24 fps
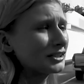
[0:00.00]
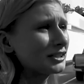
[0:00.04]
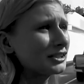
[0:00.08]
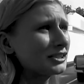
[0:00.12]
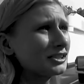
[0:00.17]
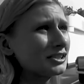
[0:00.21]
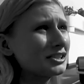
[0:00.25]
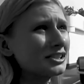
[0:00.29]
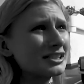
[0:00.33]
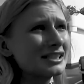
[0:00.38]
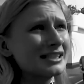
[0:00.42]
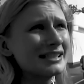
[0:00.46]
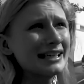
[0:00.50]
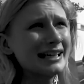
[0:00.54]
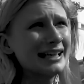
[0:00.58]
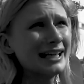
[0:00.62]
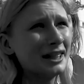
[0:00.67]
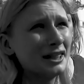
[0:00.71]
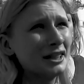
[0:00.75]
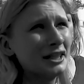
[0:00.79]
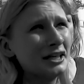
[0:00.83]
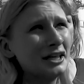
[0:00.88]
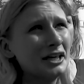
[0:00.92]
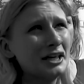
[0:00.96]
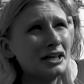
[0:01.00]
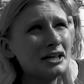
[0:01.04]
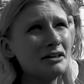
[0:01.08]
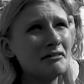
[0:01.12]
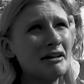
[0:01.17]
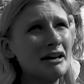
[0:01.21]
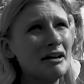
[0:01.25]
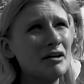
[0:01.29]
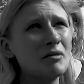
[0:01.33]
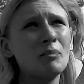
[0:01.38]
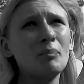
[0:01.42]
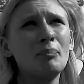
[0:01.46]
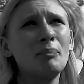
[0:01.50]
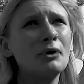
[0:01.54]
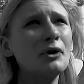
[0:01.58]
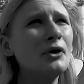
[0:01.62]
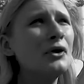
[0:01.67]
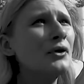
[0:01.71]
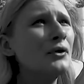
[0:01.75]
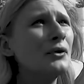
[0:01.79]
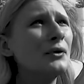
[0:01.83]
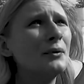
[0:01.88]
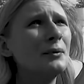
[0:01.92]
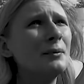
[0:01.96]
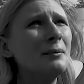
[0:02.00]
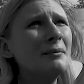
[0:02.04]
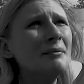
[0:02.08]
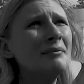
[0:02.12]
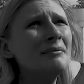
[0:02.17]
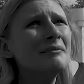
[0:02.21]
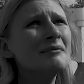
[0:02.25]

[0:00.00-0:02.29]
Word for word: looks, and then you hear boom,